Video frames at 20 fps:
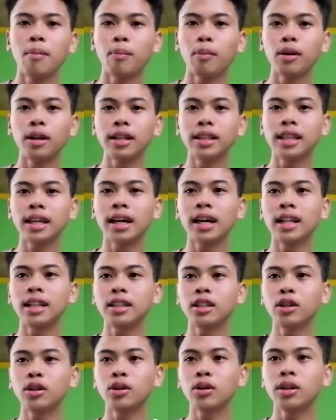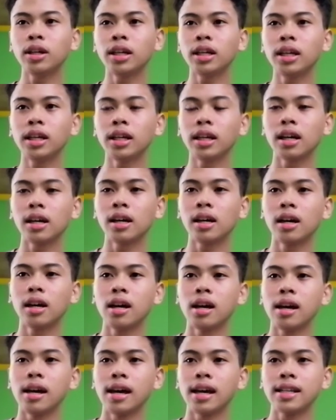political theory,
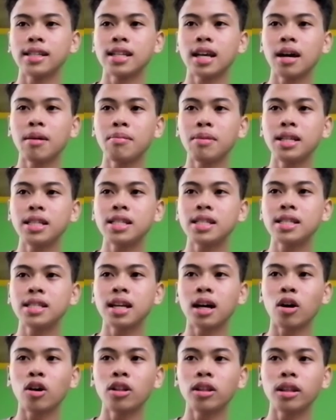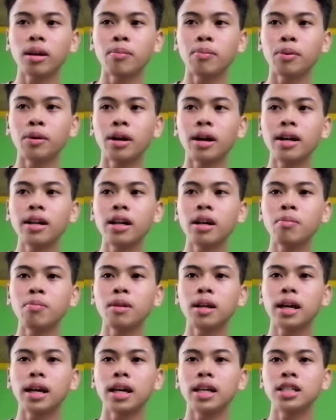examines the contemporary
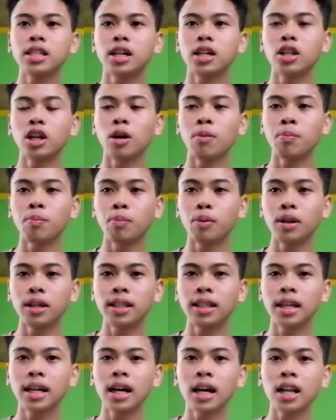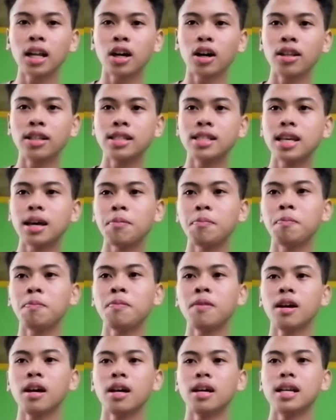application of political concepts
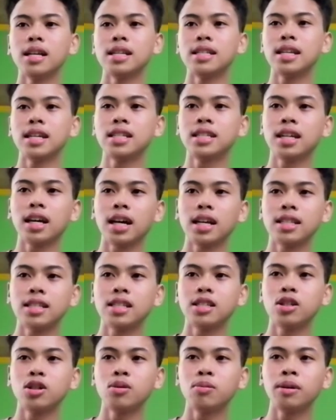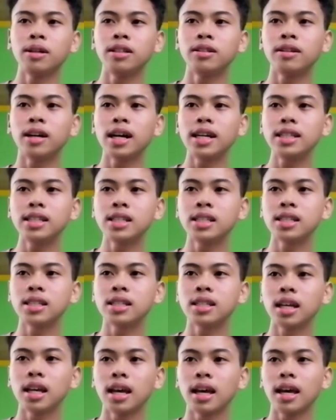such as human
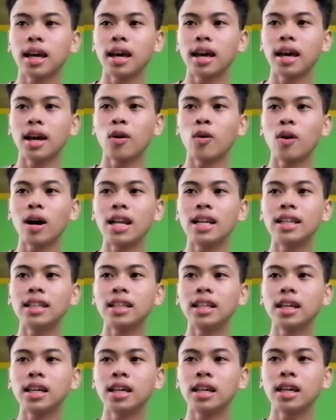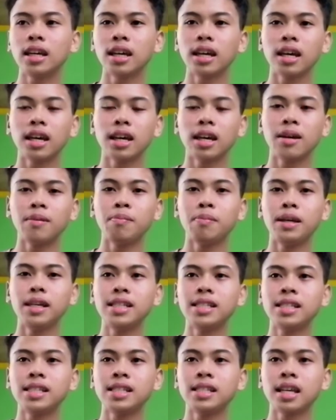rights, equality,
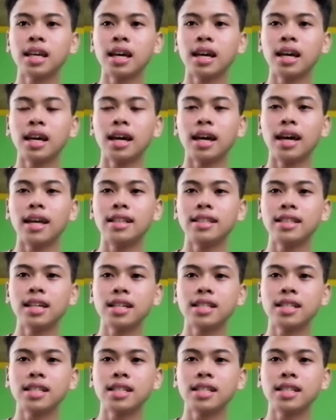peace, and